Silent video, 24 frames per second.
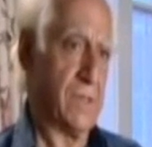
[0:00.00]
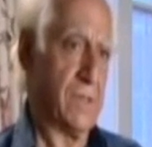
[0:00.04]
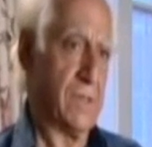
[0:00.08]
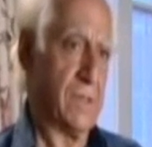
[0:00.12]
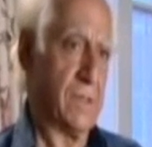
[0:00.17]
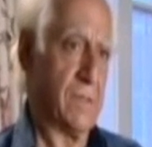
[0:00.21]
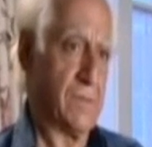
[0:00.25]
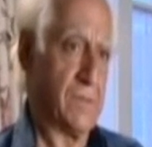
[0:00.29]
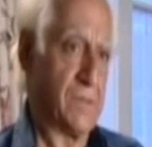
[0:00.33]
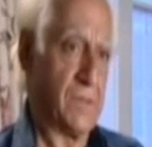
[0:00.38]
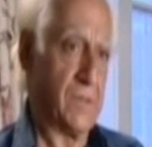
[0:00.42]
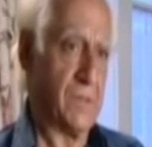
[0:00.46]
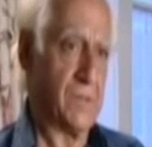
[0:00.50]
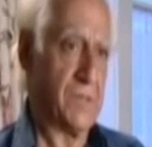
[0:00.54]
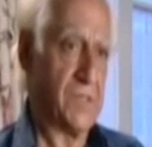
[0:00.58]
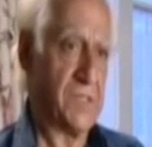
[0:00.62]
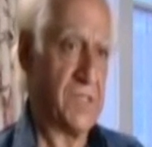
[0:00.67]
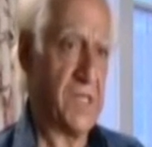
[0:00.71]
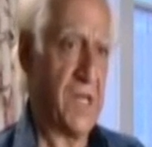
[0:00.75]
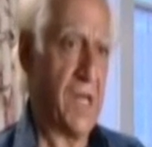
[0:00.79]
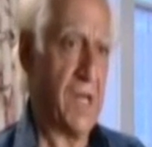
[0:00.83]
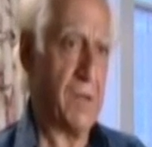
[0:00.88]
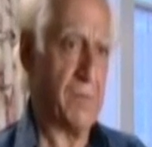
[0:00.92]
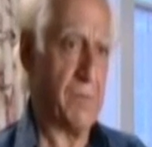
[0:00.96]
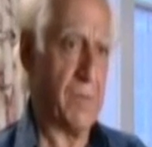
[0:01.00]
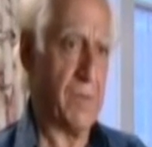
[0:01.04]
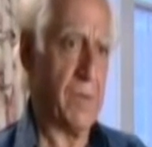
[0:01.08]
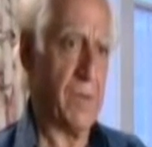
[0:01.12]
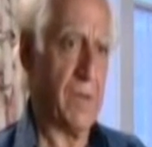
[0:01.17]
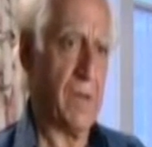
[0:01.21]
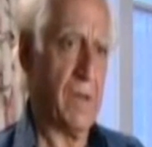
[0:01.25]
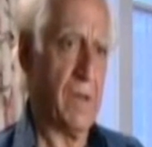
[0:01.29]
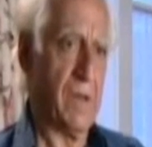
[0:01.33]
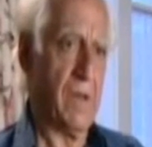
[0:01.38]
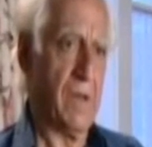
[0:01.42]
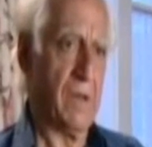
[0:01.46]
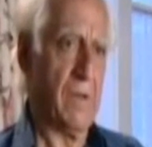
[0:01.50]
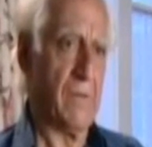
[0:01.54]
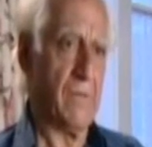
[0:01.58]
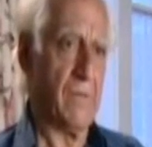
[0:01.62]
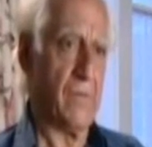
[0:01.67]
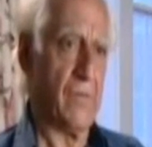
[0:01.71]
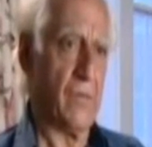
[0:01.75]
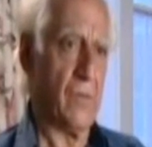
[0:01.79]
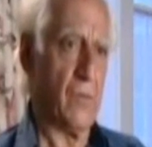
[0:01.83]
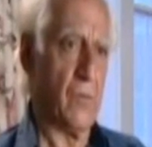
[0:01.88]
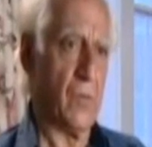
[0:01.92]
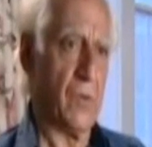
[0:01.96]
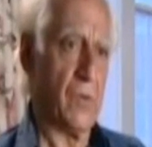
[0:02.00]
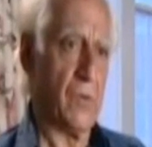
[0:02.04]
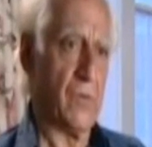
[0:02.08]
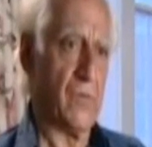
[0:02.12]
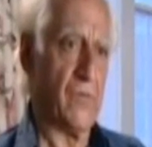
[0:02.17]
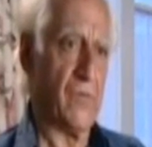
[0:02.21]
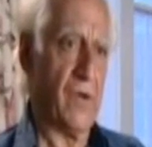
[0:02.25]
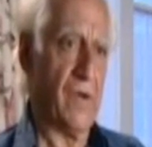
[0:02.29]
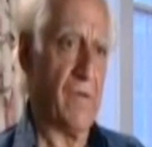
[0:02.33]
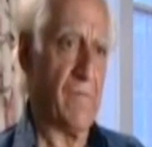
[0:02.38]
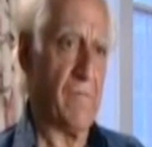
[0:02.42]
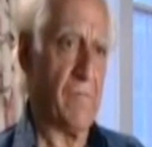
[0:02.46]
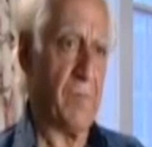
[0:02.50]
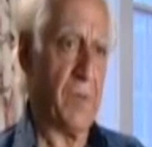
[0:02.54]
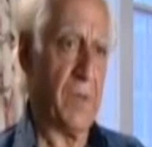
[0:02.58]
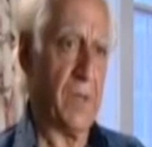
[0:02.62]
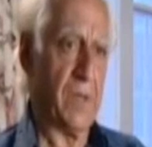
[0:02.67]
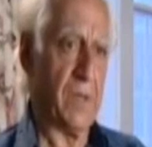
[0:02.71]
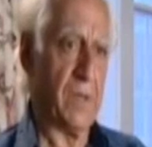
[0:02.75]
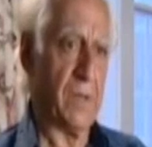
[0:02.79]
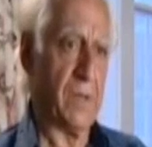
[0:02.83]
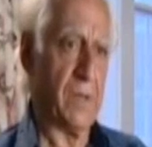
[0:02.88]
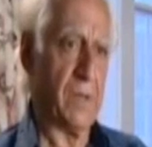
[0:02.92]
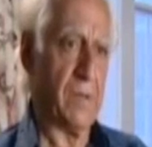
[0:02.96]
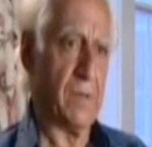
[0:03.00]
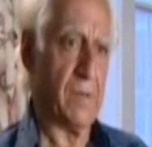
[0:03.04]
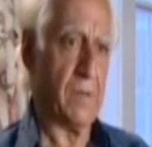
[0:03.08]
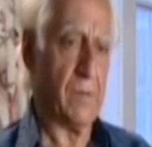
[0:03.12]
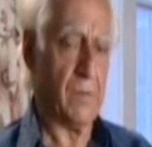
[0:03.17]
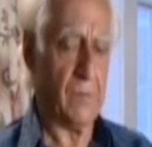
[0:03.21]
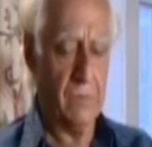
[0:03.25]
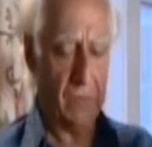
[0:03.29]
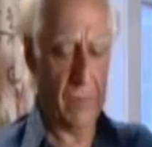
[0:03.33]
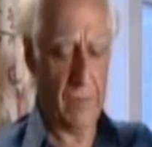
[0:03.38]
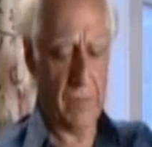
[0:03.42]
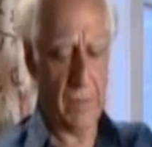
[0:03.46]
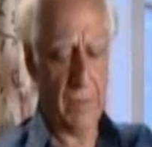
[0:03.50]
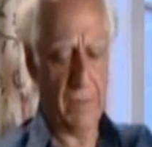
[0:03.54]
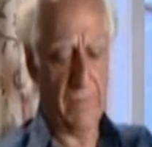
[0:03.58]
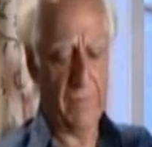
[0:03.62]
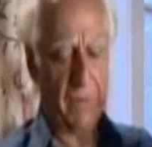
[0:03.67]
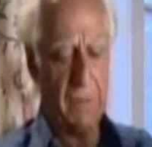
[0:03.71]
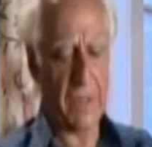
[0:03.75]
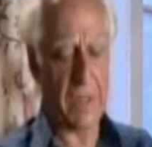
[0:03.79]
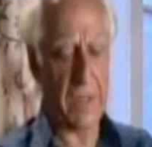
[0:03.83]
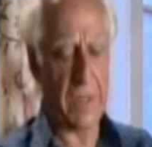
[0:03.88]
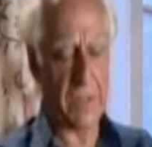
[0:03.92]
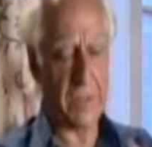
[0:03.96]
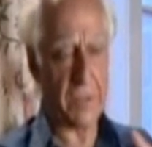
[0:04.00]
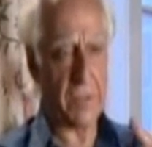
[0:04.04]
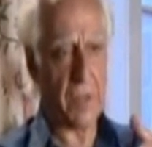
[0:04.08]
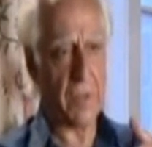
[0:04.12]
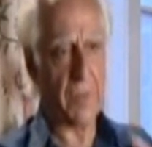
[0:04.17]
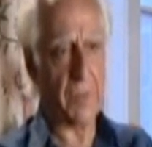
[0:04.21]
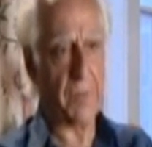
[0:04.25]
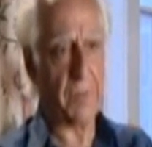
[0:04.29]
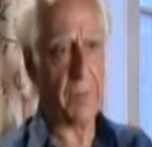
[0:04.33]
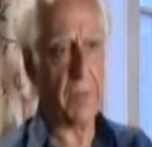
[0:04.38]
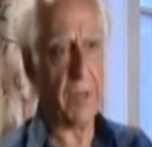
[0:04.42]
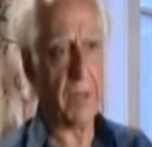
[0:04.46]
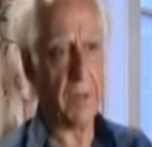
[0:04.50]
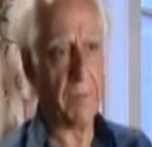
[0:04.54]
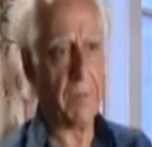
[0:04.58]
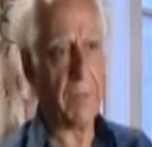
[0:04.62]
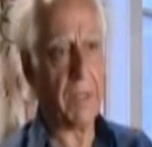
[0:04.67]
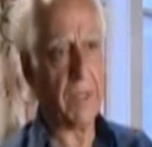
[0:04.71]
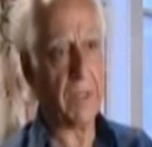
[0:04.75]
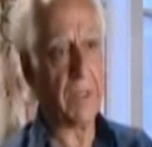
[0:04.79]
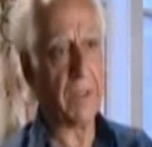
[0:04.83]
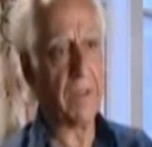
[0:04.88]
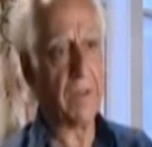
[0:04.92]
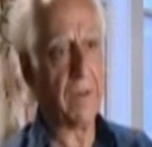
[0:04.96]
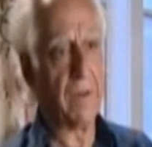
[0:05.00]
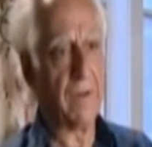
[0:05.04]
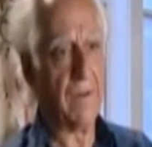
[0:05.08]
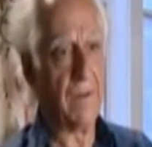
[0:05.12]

There was no escape for a 105 pilot, you know, if he'd get jumped by a MiG